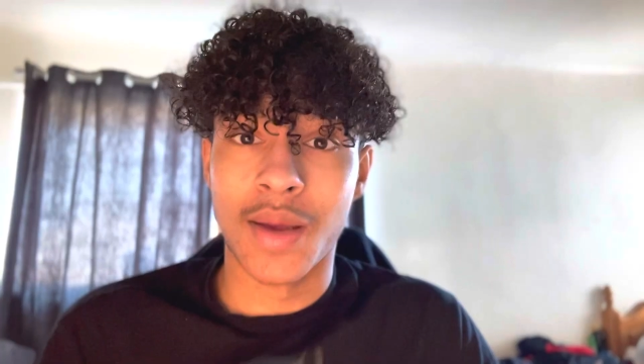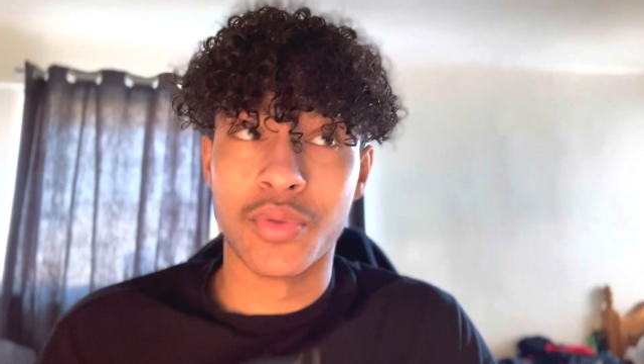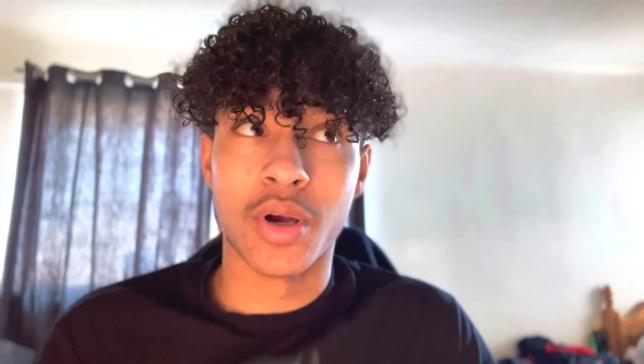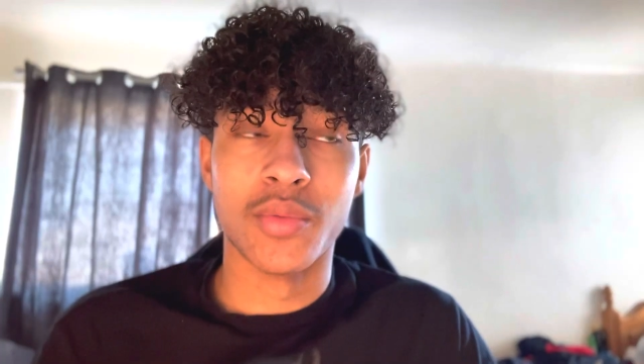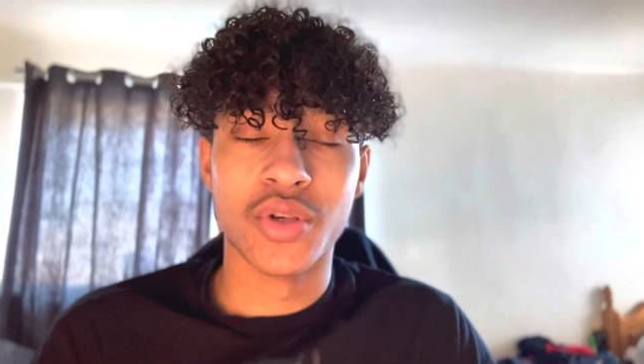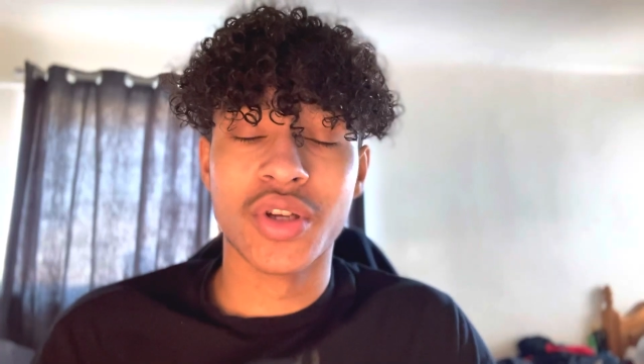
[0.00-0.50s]

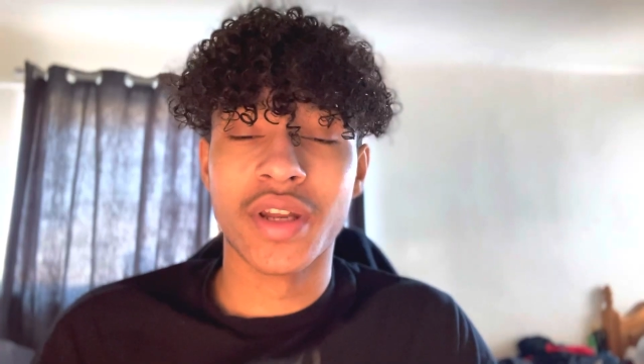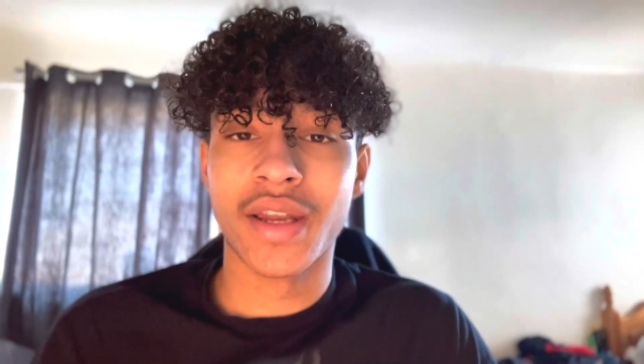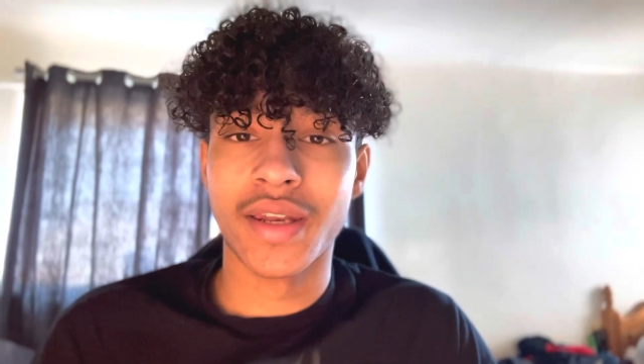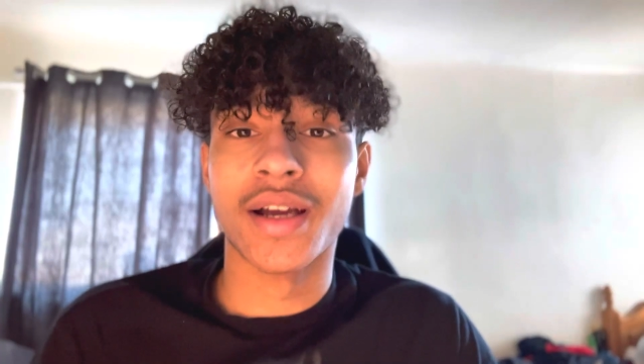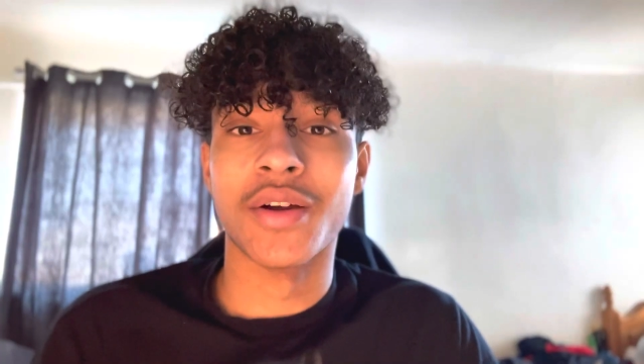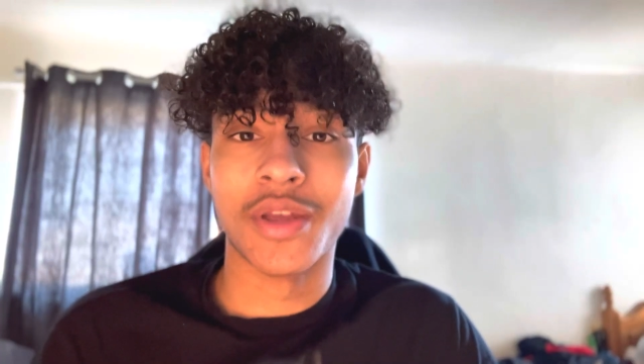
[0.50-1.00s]
promise you that
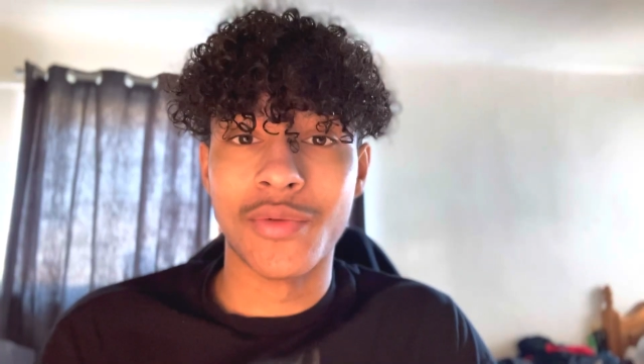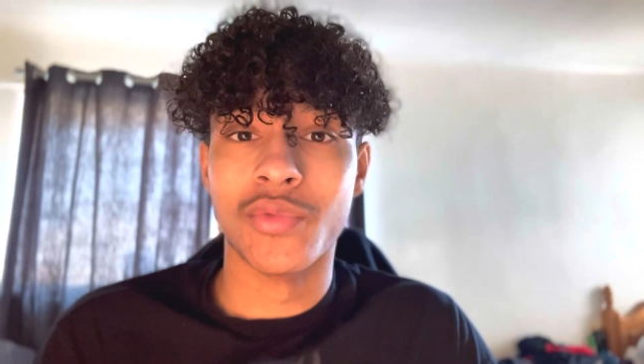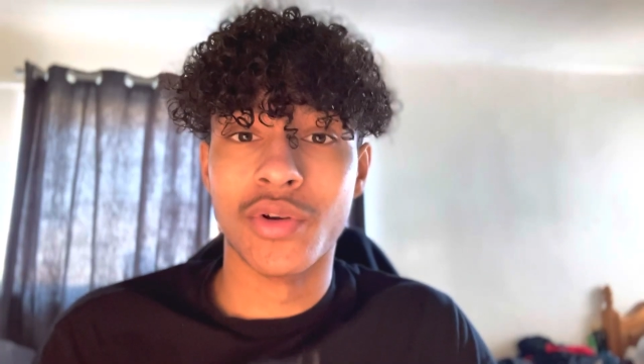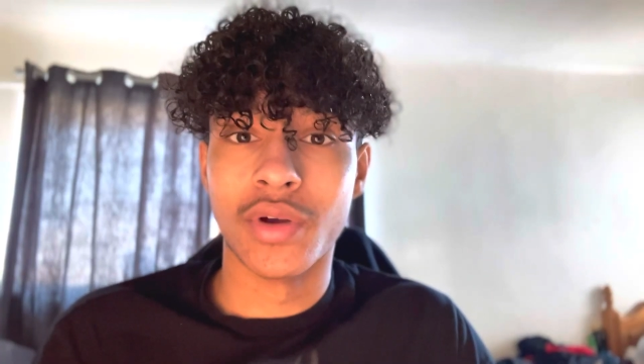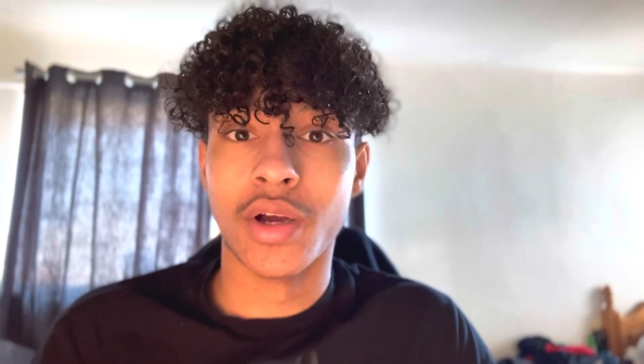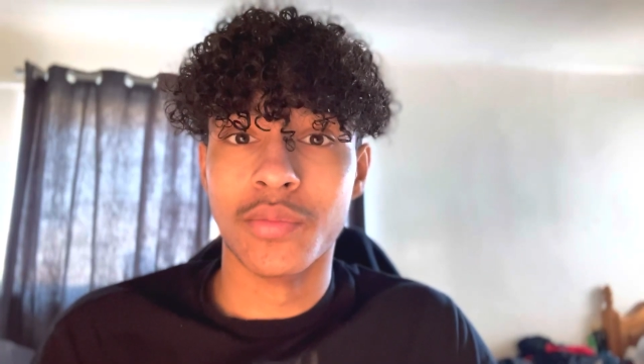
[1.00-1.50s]
now. It
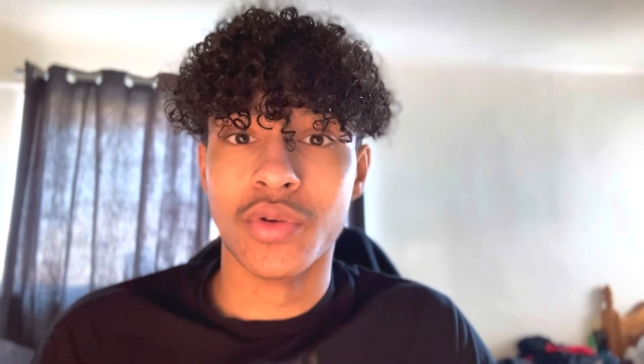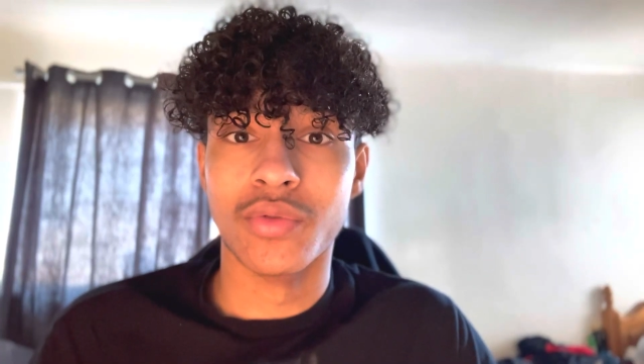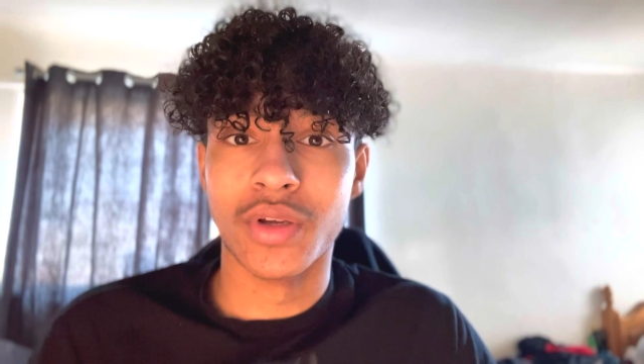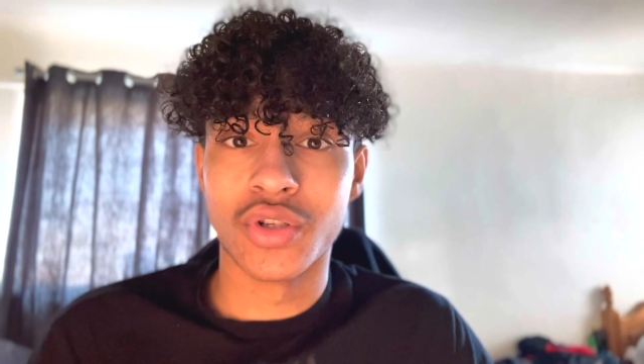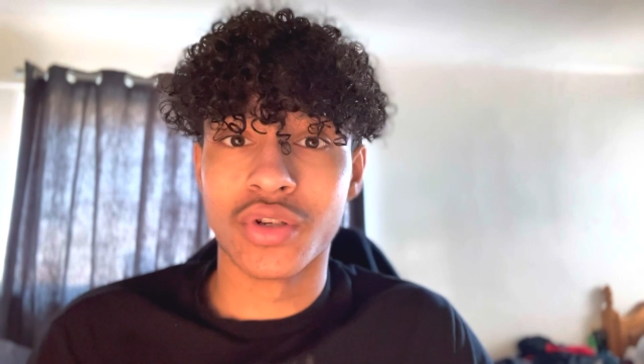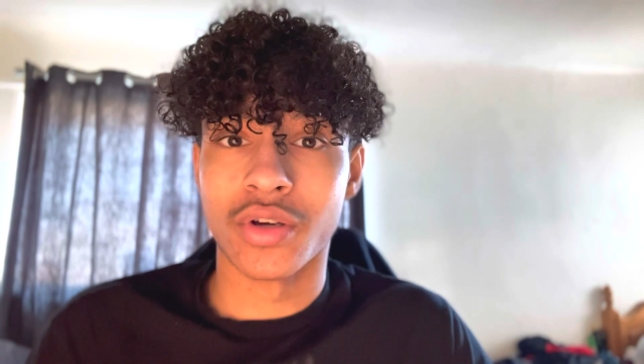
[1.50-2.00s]
will help you
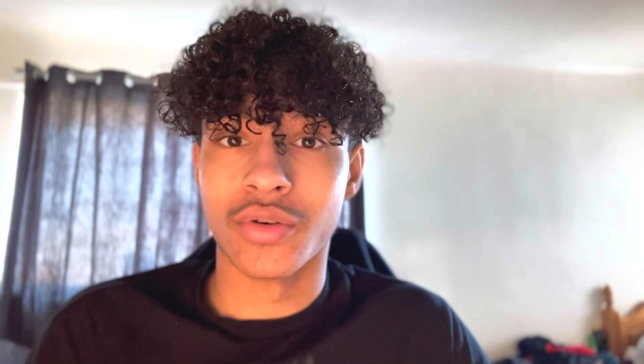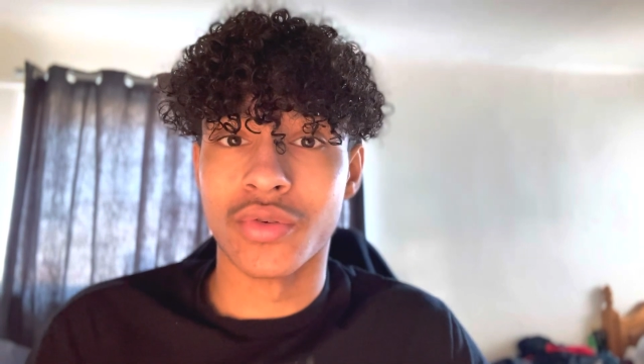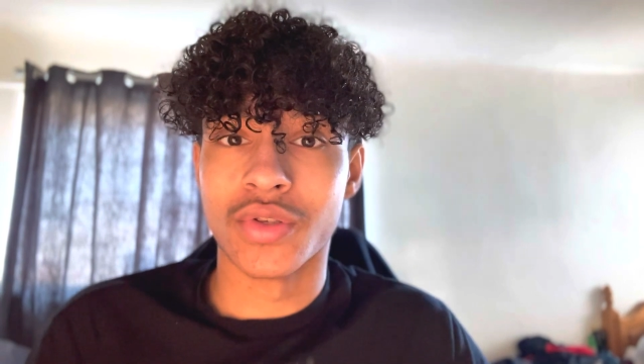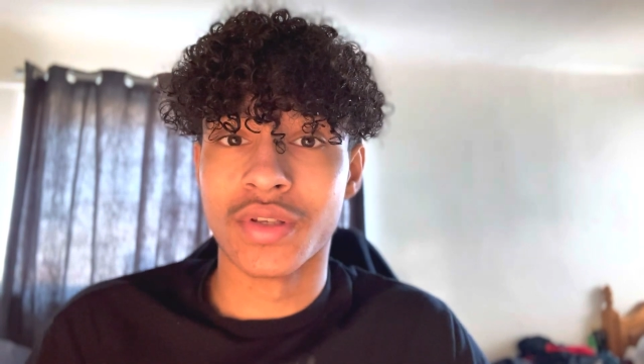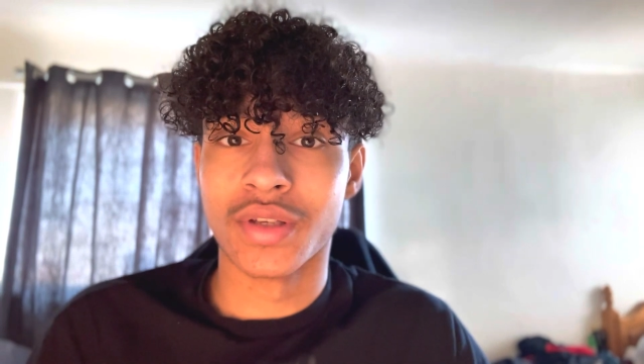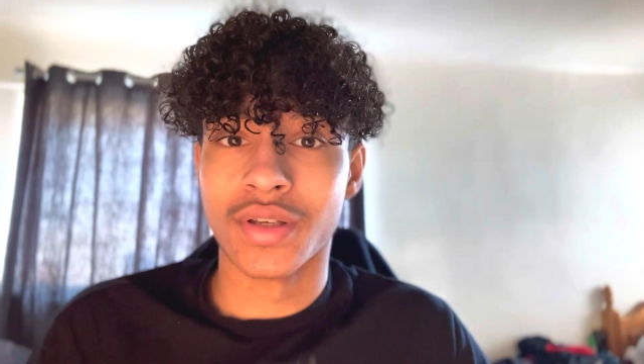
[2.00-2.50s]
reach your
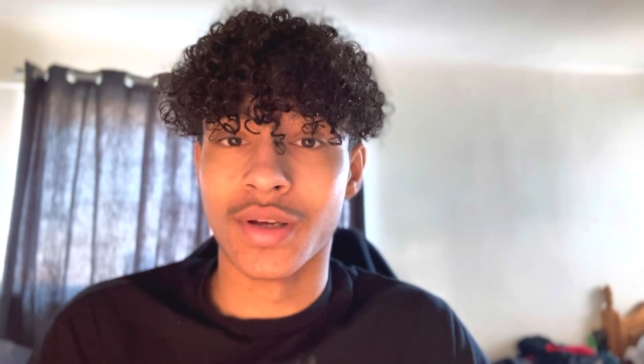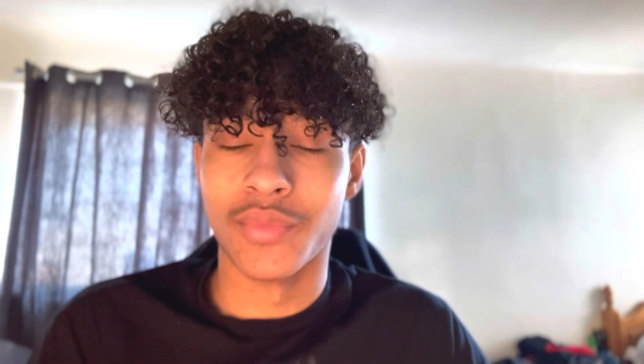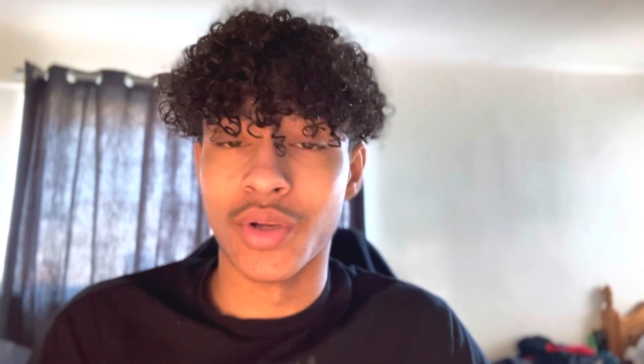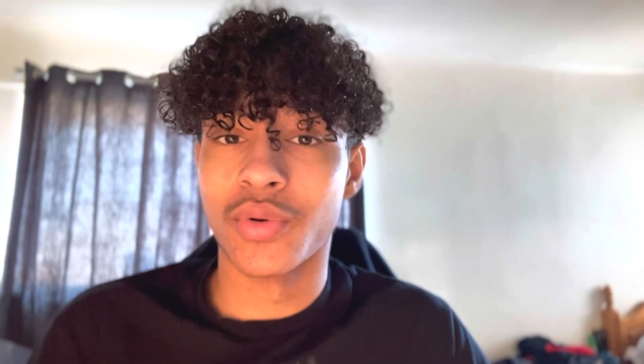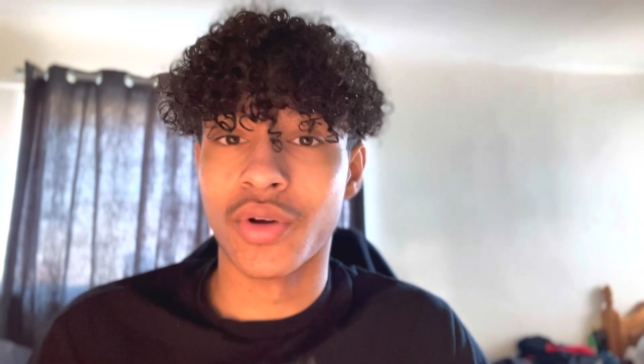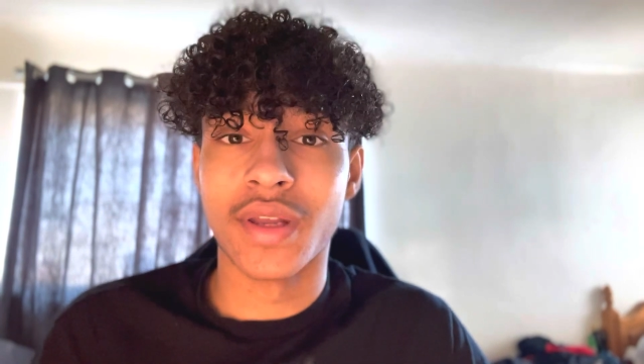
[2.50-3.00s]
goals. I'm
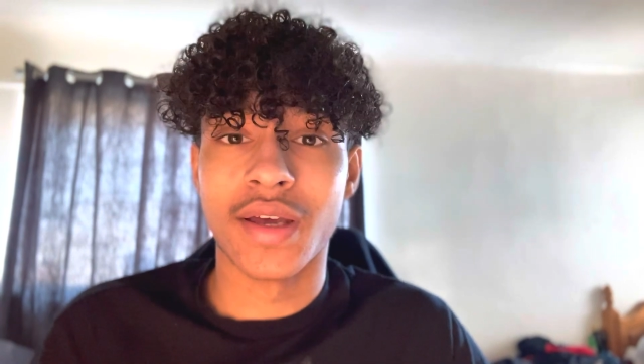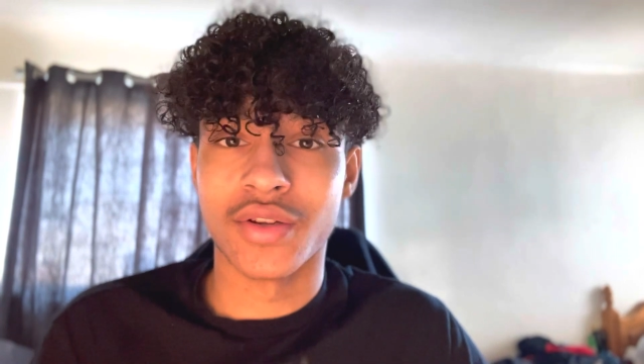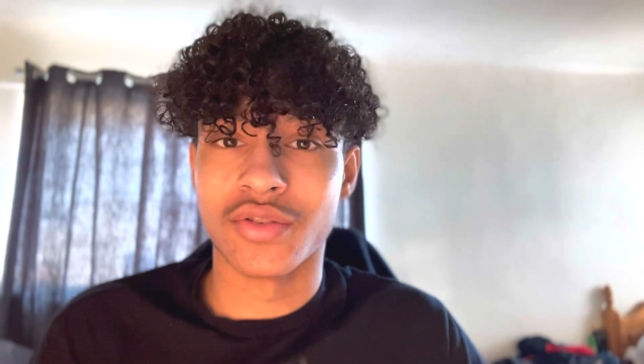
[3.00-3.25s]
going to put that on the